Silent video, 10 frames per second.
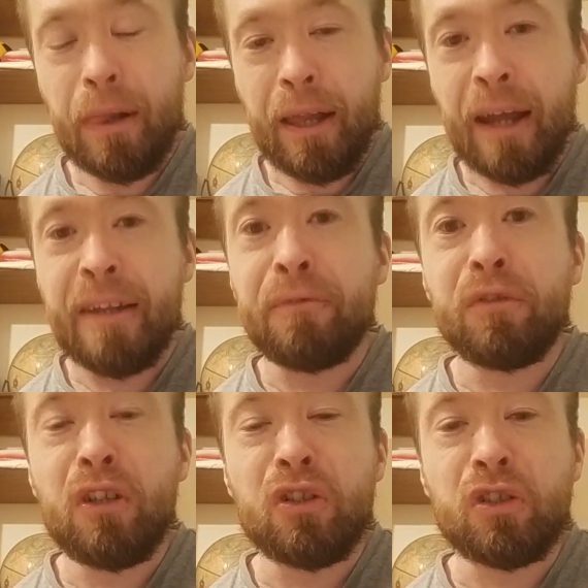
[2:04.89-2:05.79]
and the
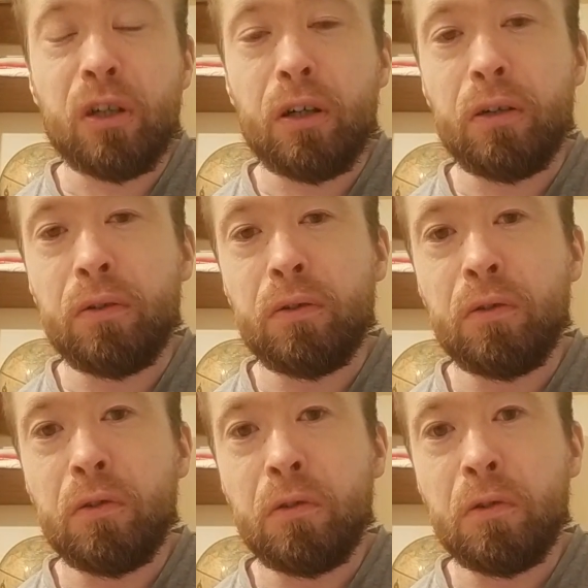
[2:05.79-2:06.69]
future
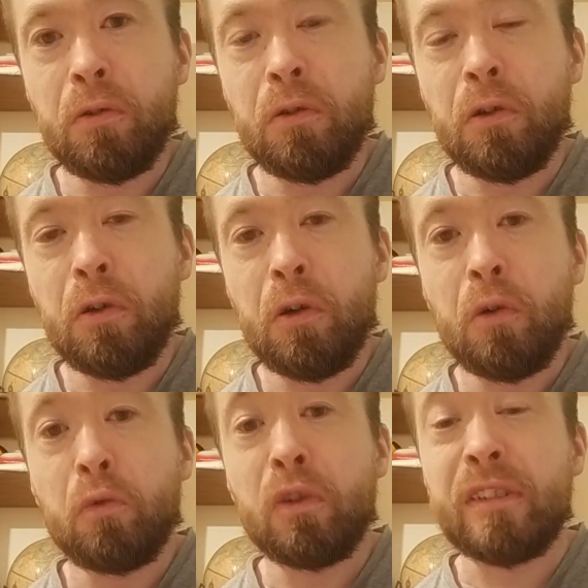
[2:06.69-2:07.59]

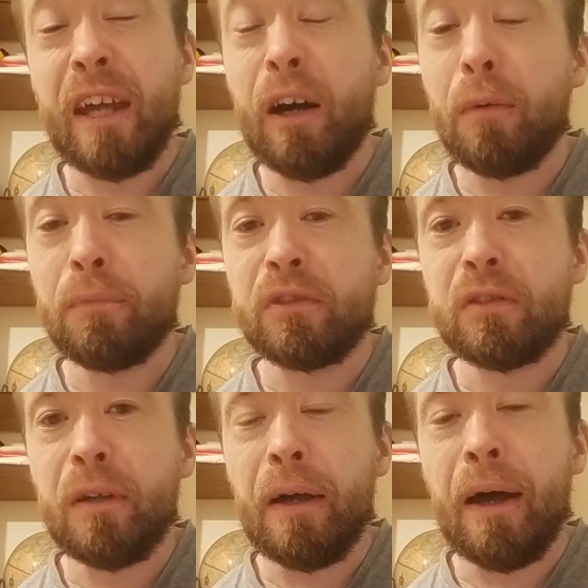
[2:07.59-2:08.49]
was helped
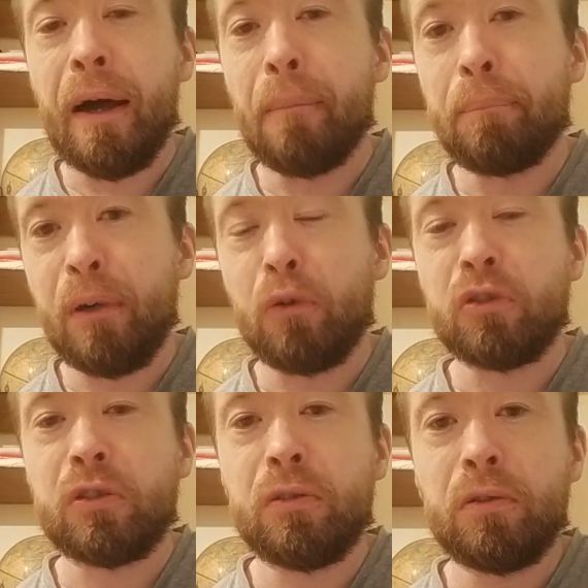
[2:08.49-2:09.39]
and
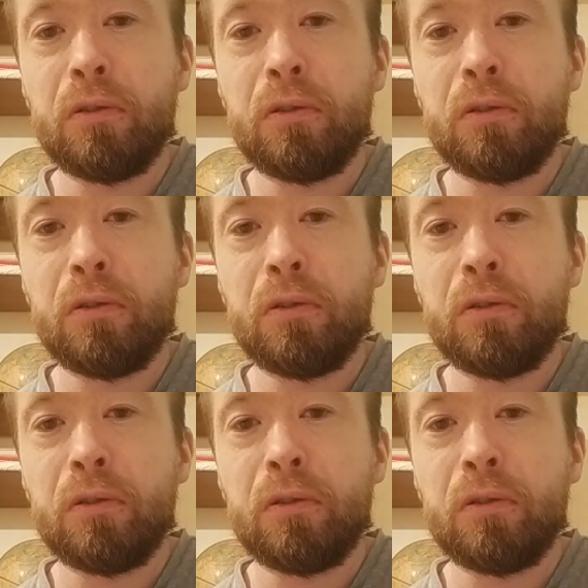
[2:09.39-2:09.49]
built